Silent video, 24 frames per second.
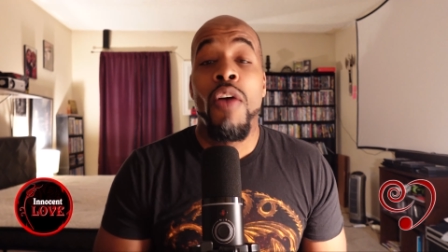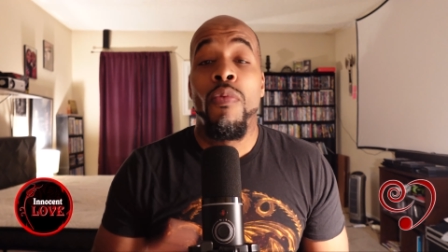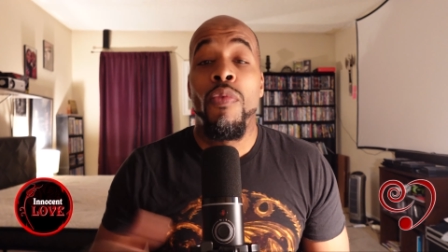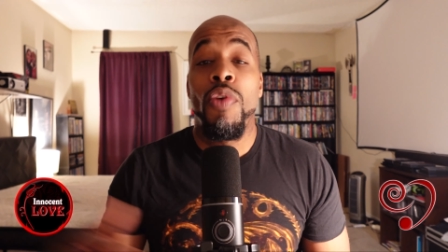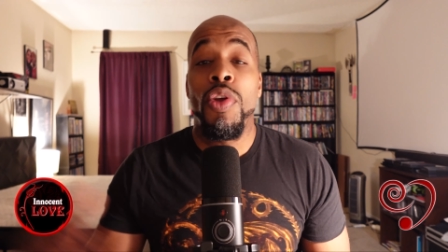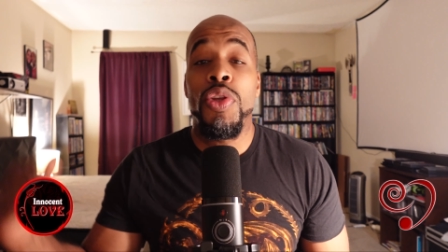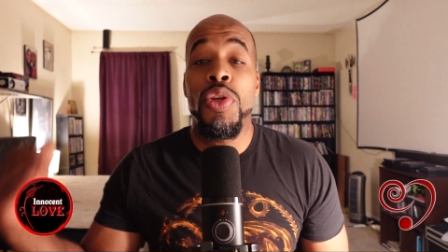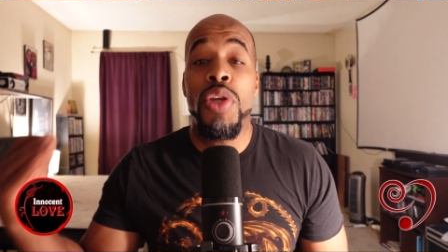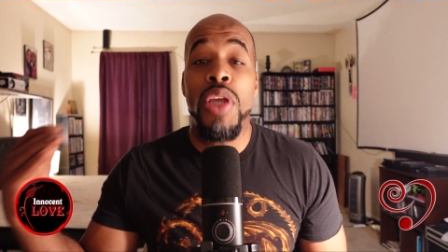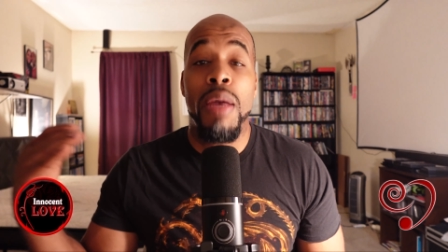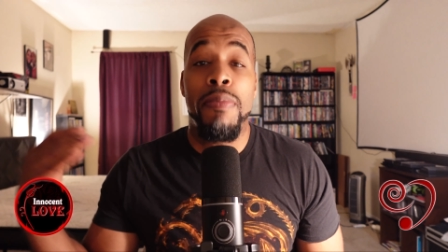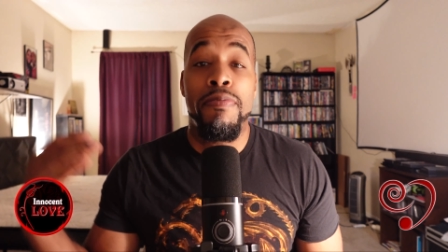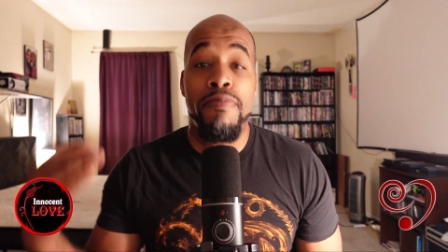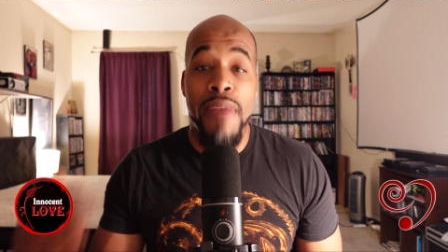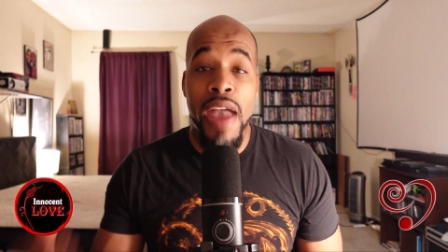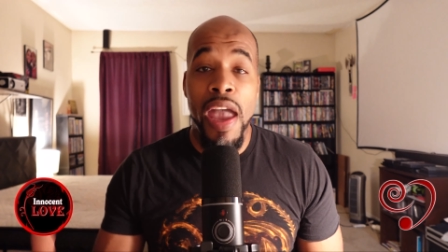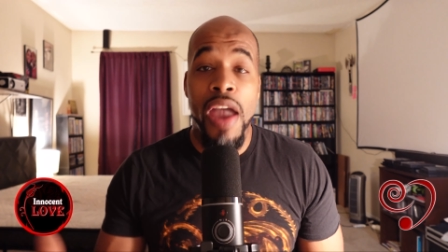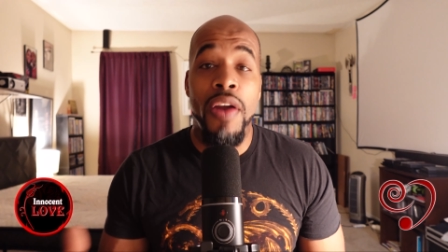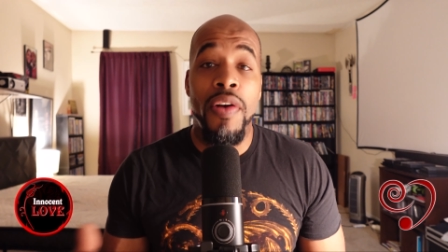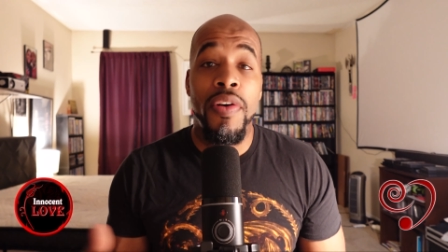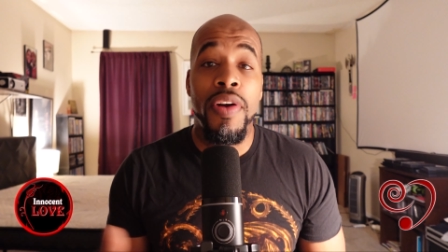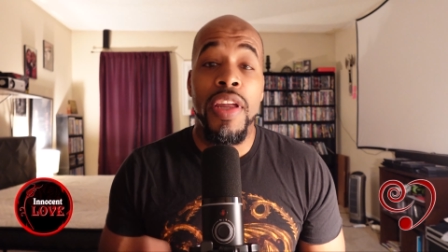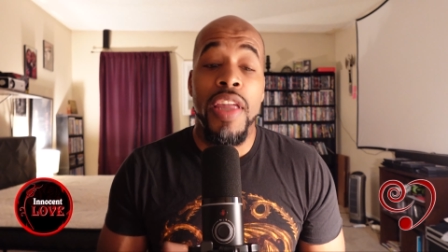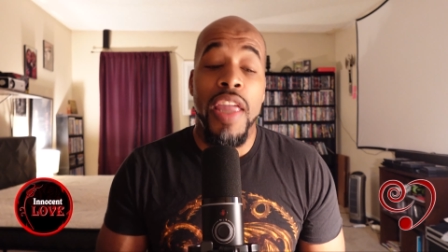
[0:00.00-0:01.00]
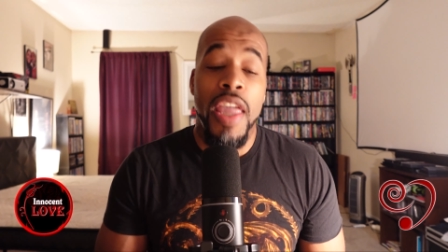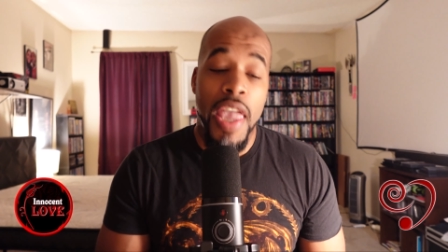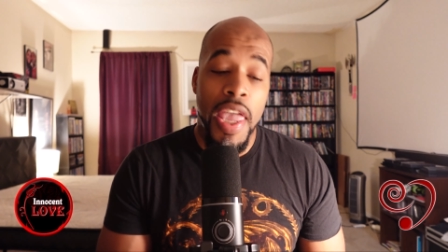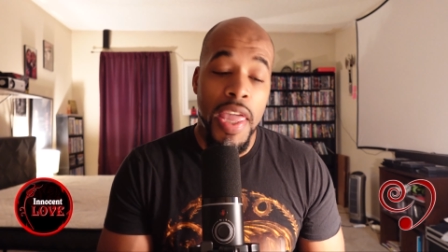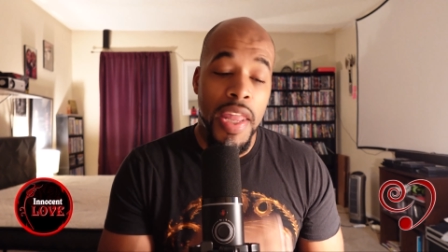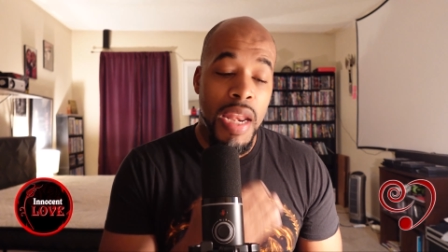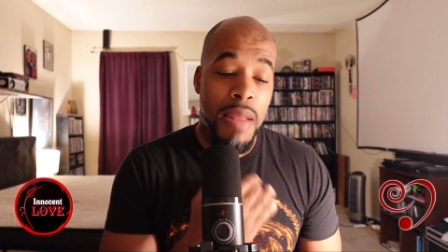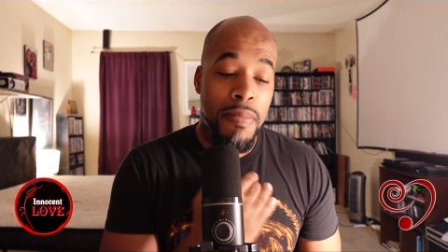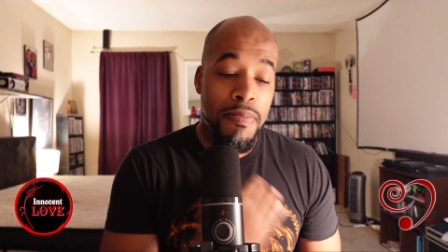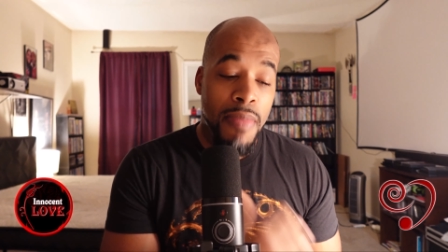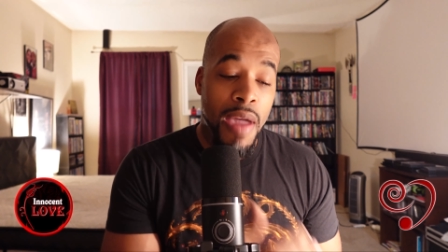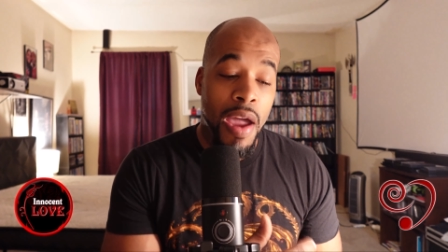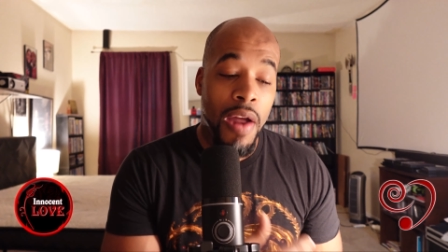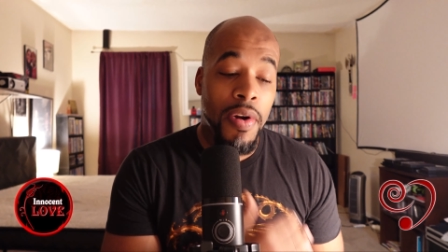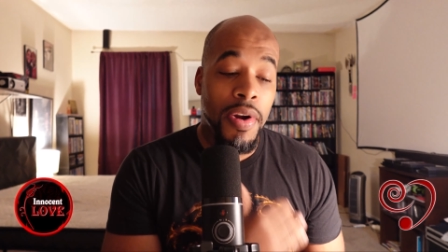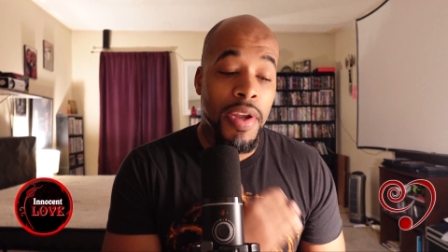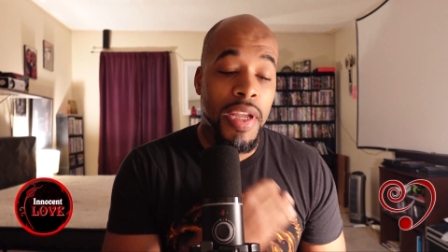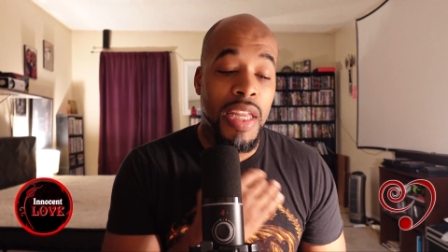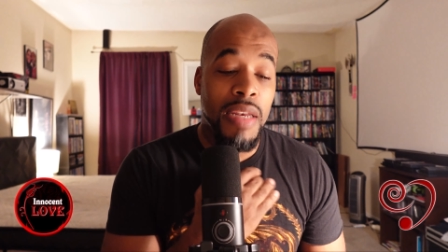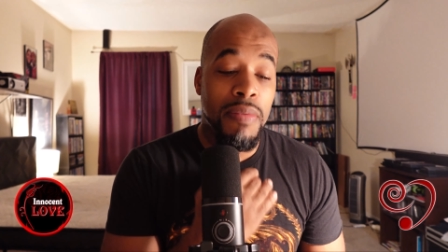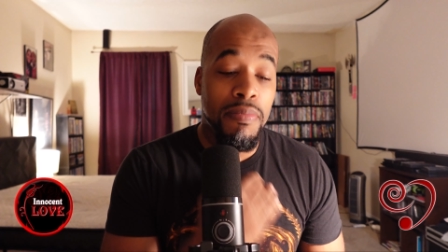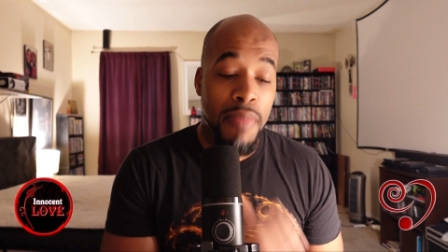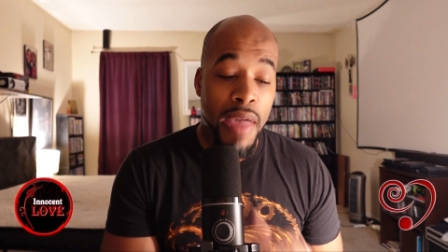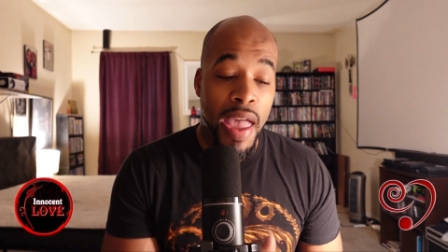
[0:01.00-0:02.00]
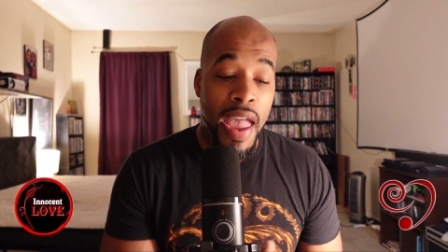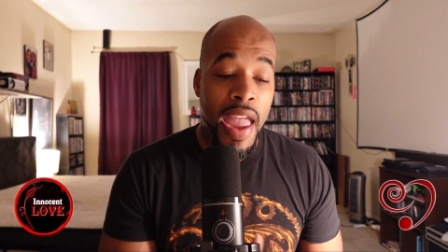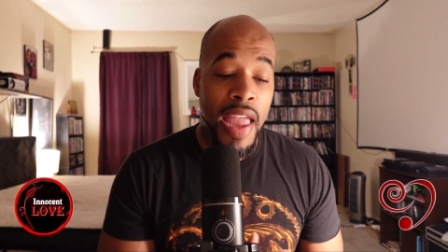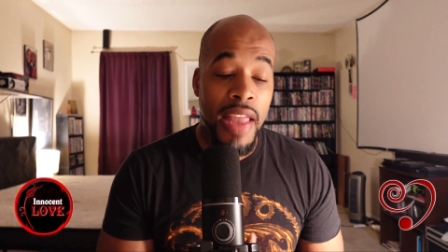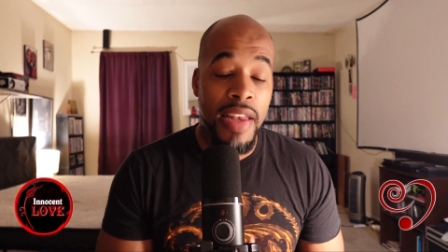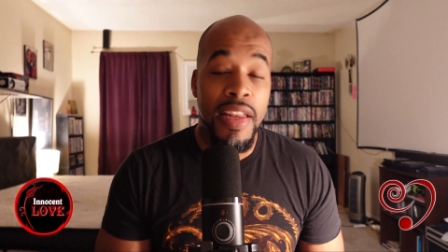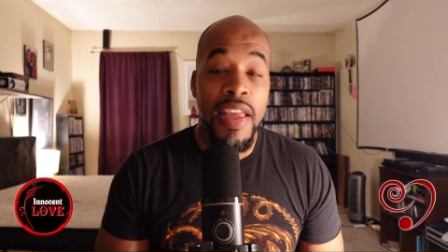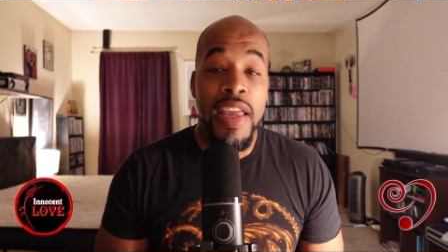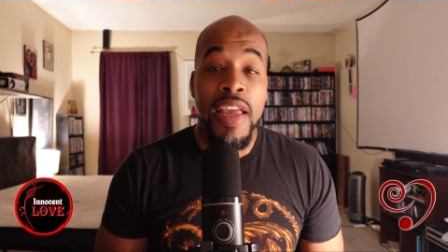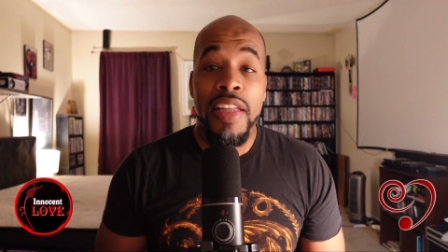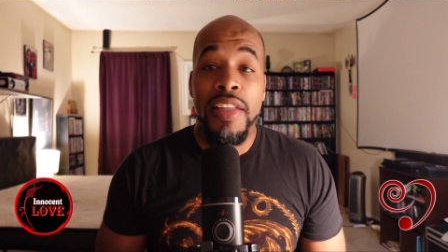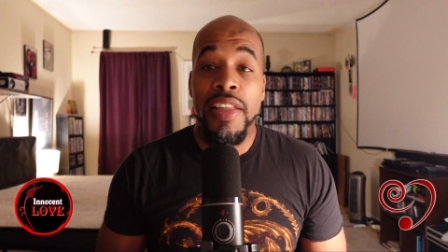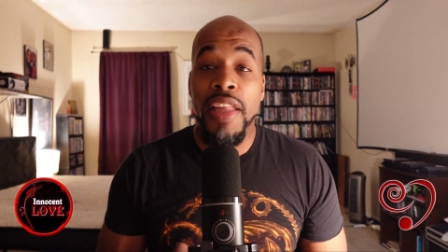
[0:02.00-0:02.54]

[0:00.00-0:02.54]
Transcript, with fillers: when you marry an American man,